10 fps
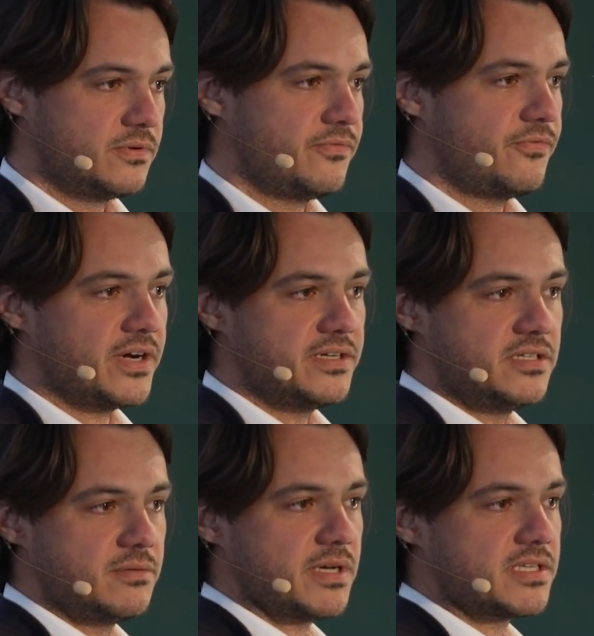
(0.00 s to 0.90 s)

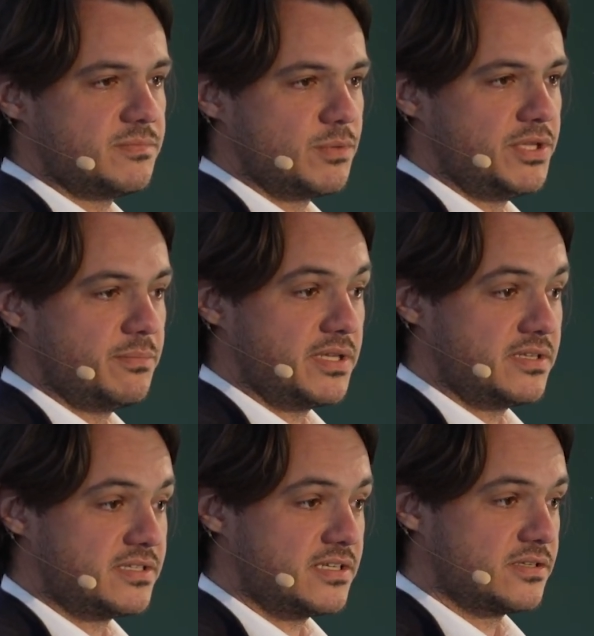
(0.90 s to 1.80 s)
finding maximum independent
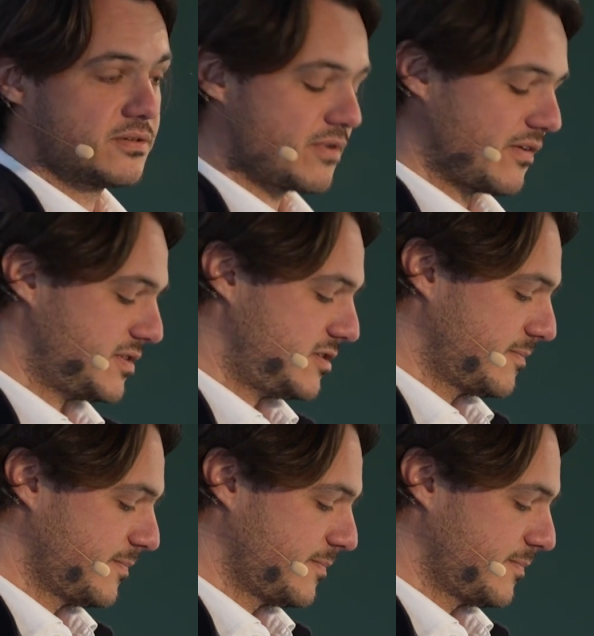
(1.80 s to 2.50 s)
sets and graphs.